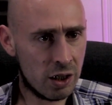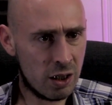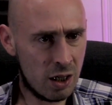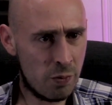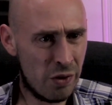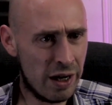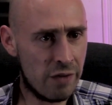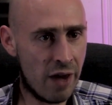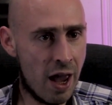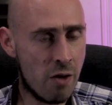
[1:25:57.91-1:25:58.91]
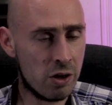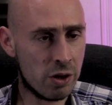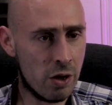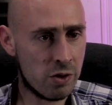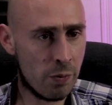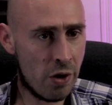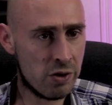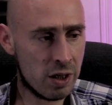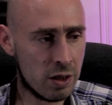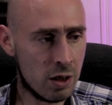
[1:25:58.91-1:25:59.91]
It's pretty varied, you know. It's a
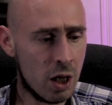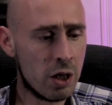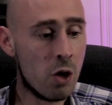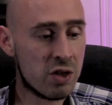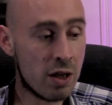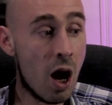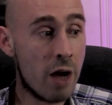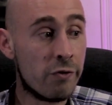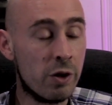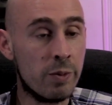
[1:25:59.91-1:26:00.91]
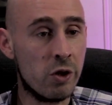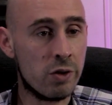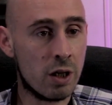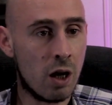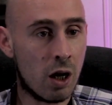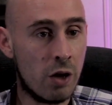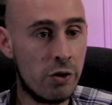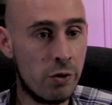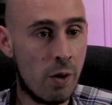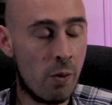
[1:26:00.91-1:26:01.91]
process of, you know, starting from the music. Like, I
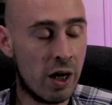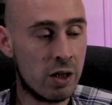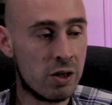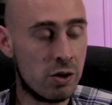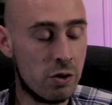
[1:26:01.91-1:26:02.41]
knew I wanted to